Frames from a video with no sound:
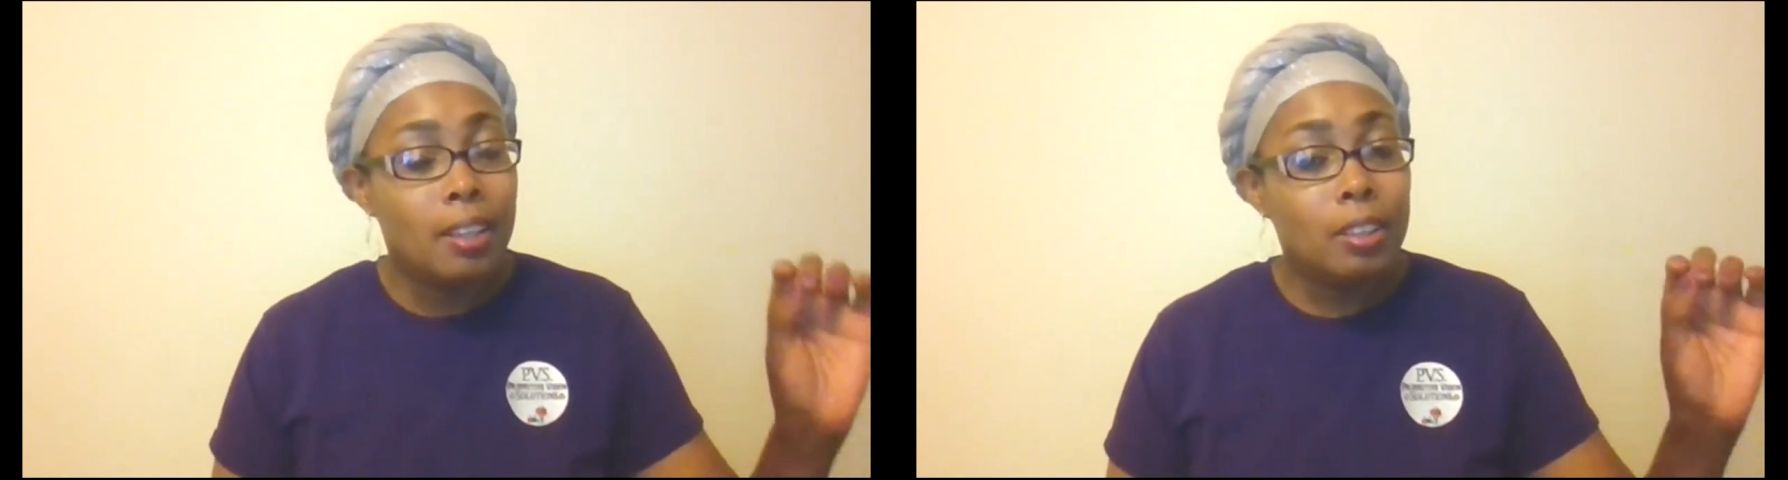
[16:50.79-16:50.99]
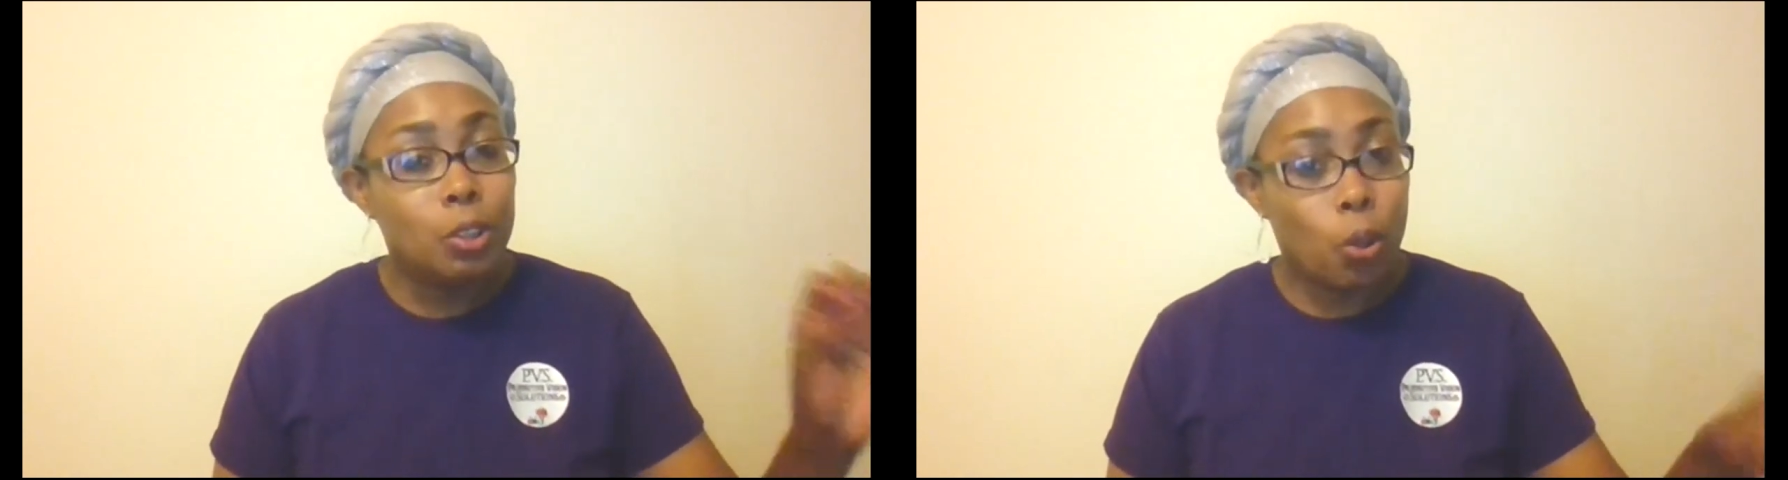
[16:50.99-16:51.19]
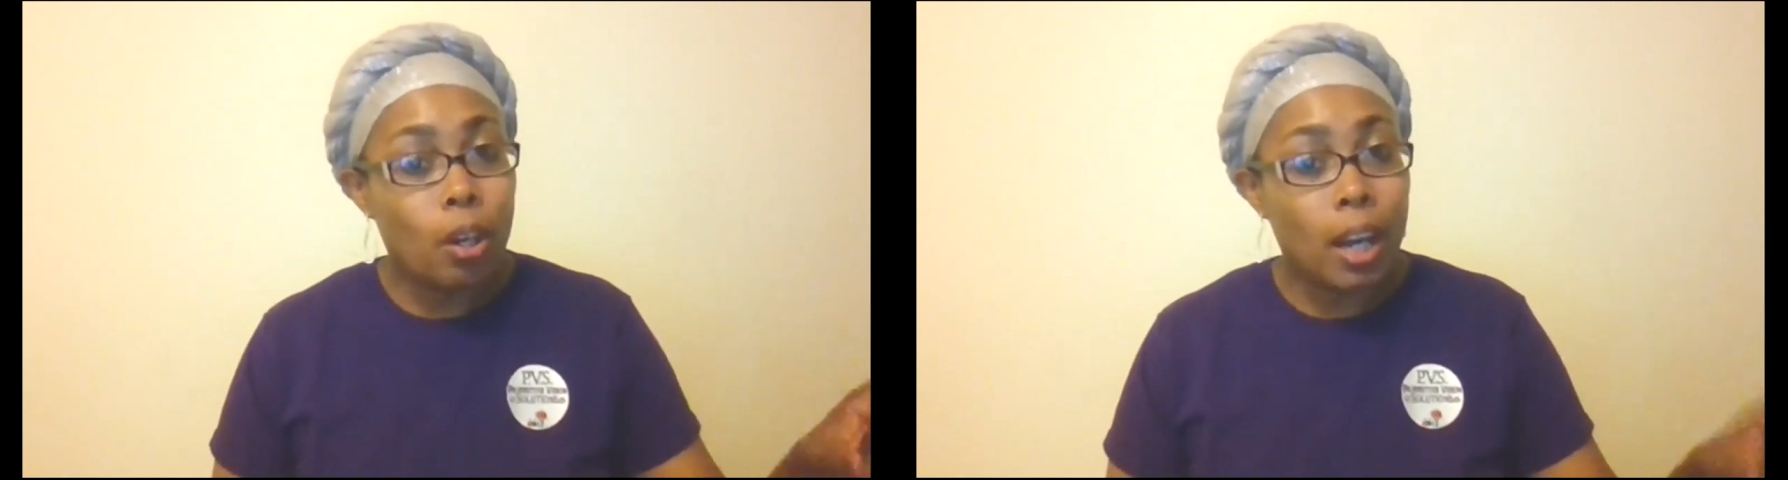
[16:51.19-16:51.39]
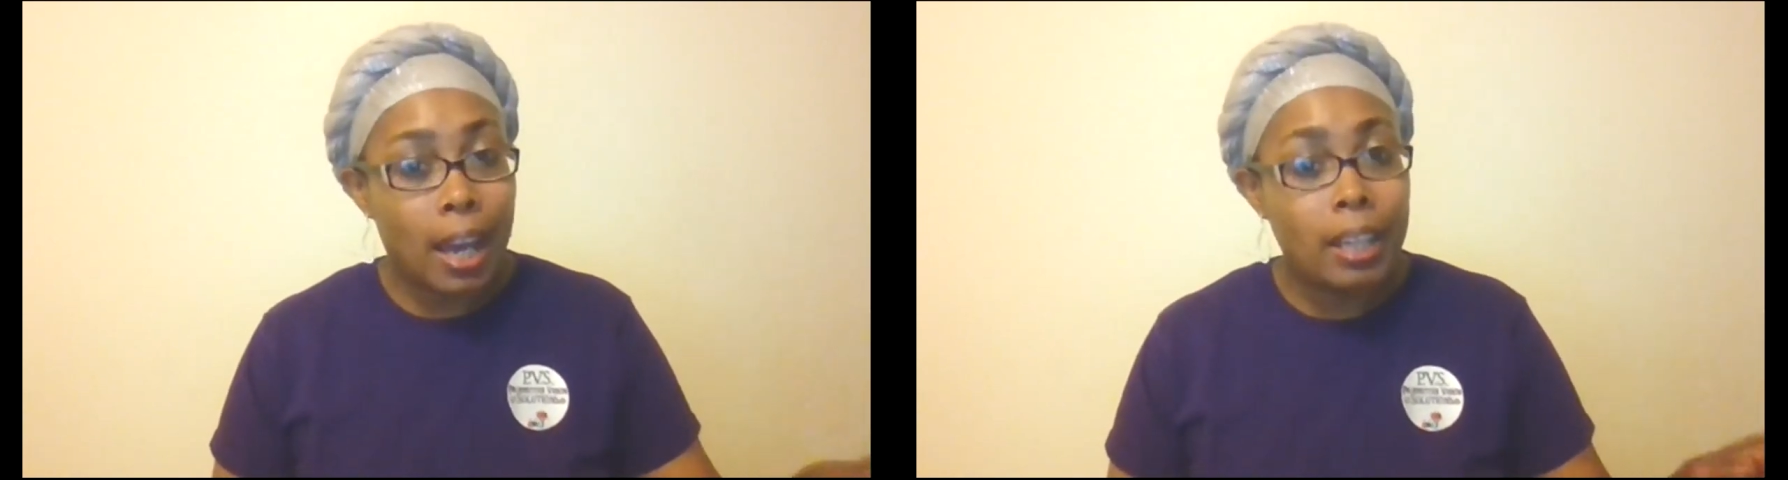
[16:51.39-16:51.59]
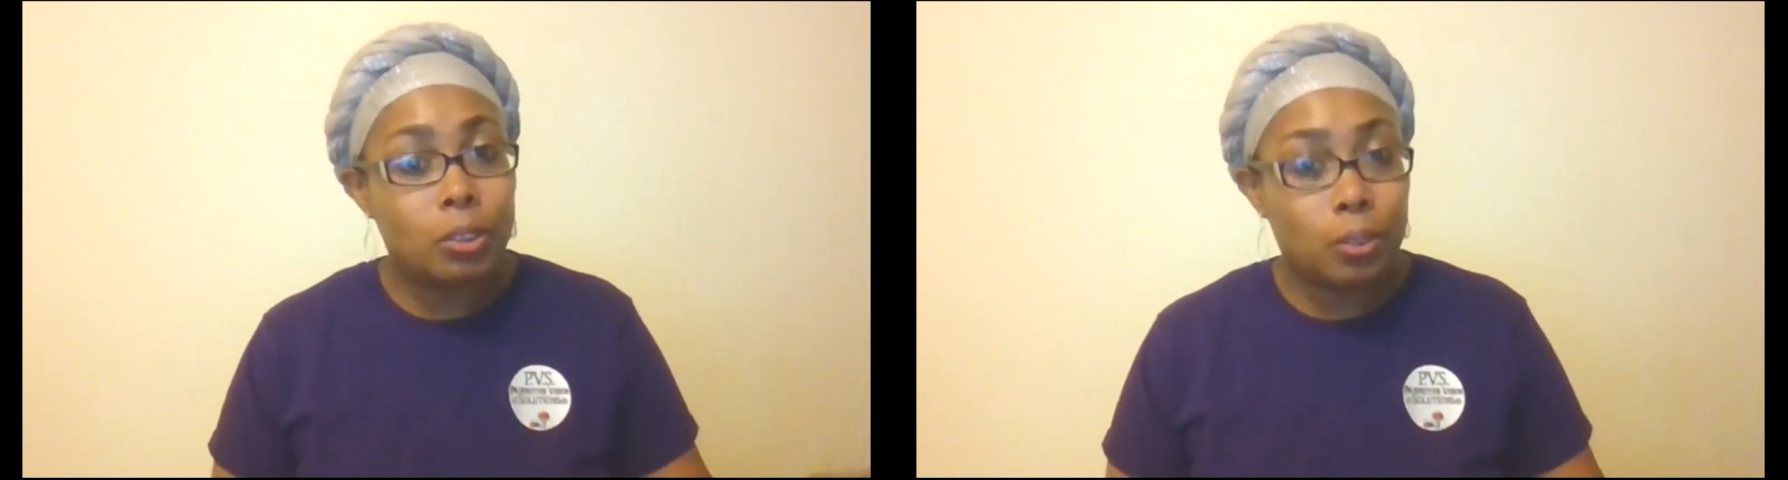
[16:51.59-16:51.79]
your
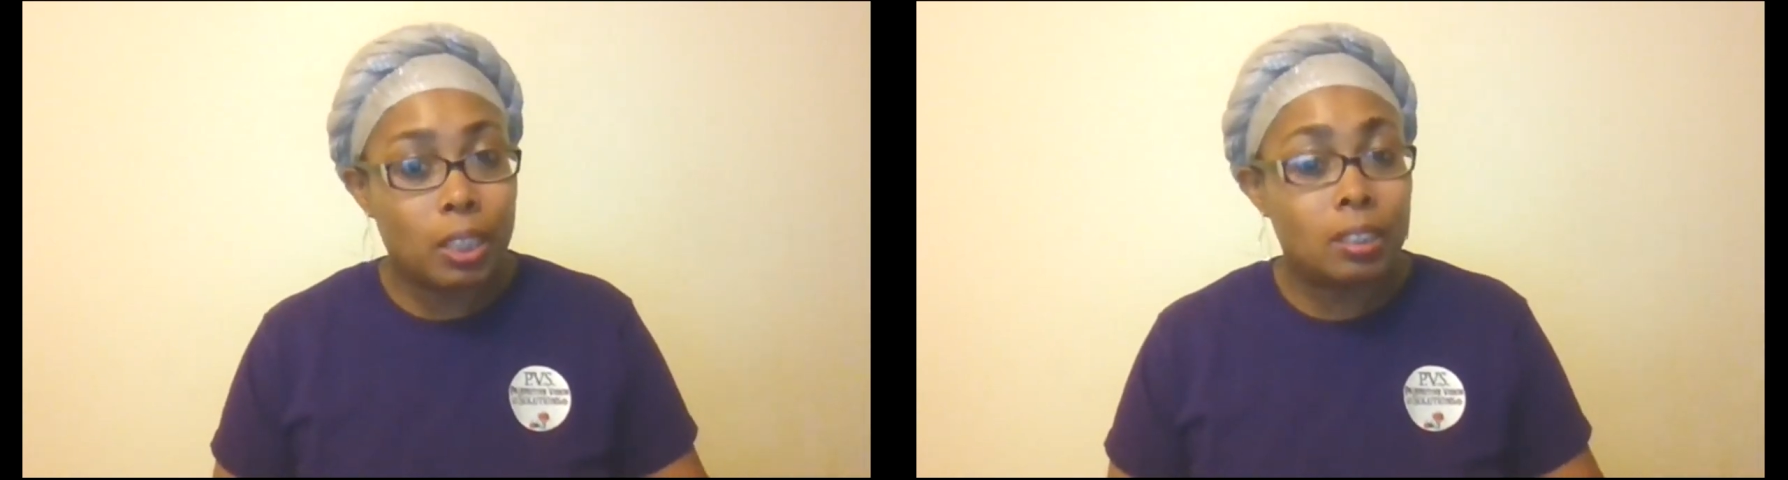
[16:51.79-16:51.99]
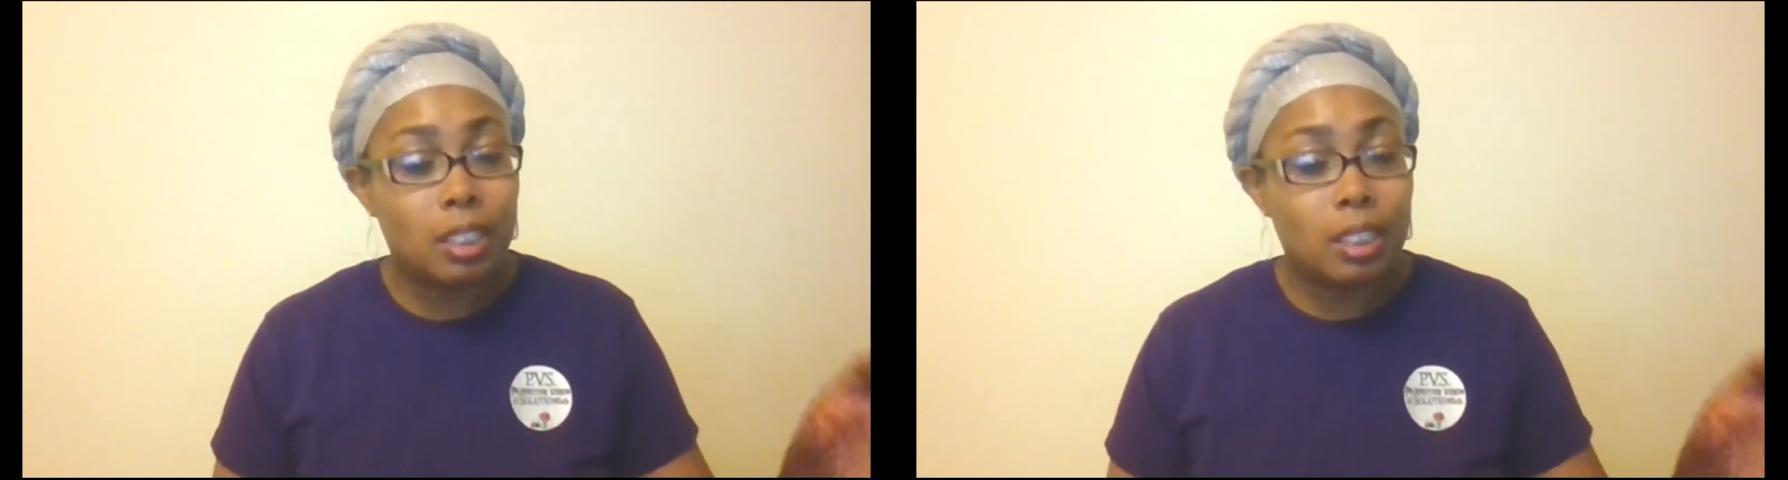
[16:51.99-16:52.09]
address